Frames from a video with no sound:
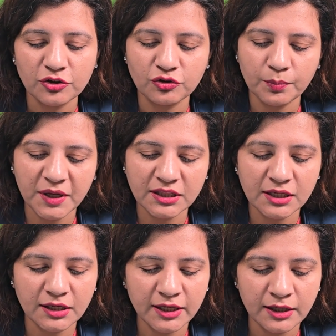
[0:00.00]
So
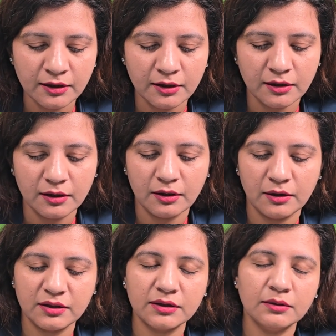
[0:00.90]
basically
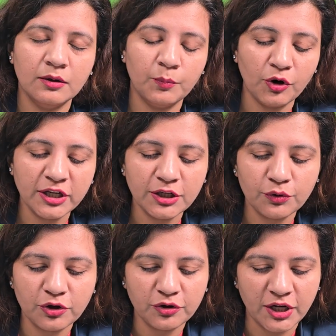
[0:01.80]
a
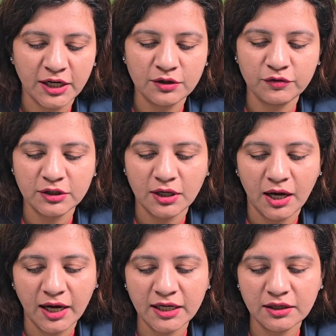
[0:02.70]
polynucleotide with
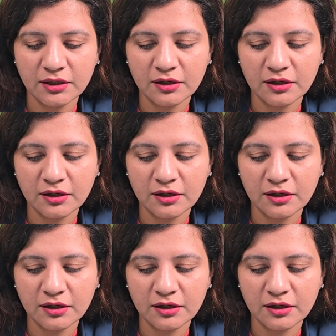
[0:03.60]
high